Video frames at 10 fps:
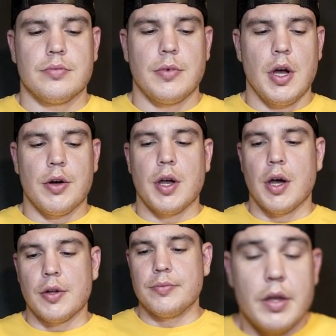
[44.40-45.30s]
Oh,
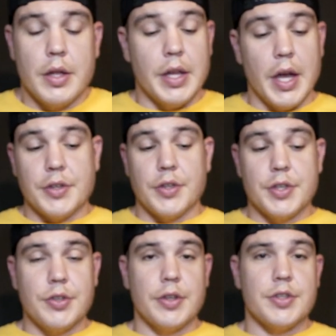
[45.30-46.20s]
good. And yeah, so
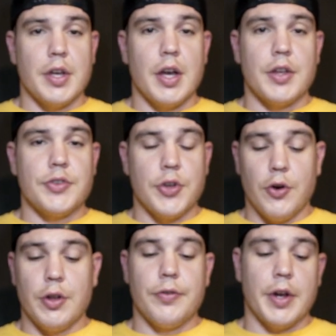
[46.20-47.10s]
this looks
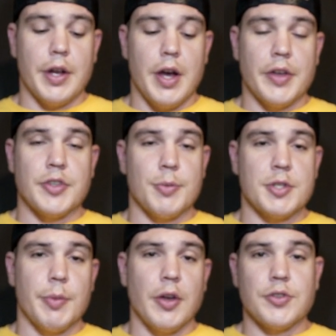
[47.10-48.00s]
totally freaking awesome. It
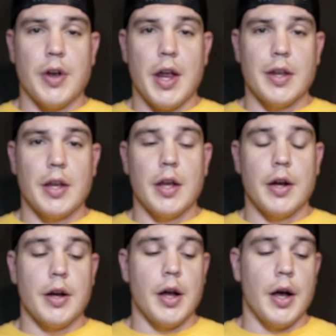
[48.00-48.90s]
smells great in
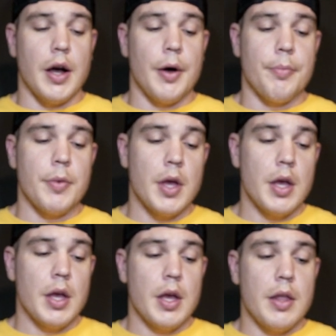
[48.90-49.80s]
here.
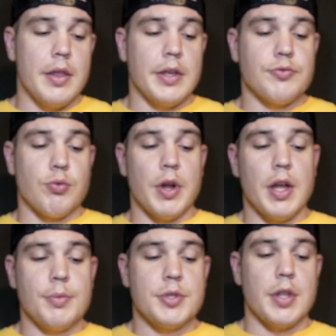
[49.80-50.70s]
These
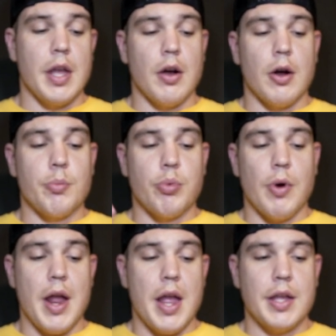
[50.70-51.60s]
ribs, they are
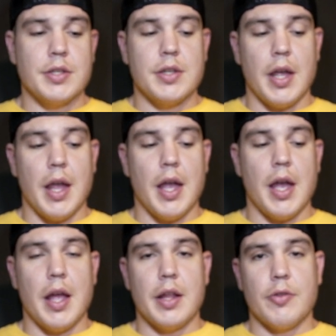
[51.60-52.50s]
braised,
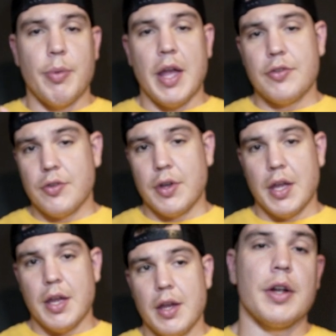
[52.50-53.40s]
and it's
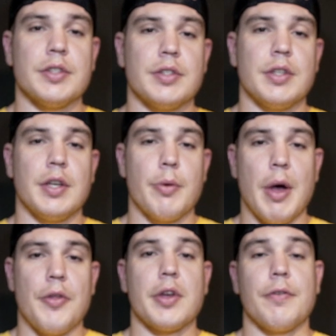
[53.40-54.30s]
basically is the
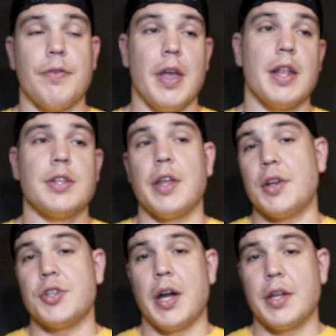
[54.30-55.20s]
amount that could fit into
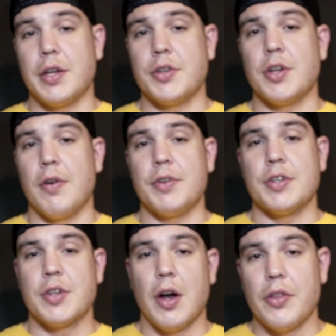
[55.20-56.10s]
that giant Dutch oven you
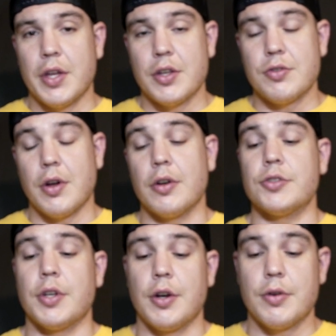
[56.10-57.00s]
saw in the intro.
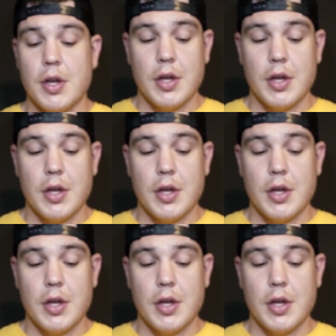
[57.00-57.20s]
So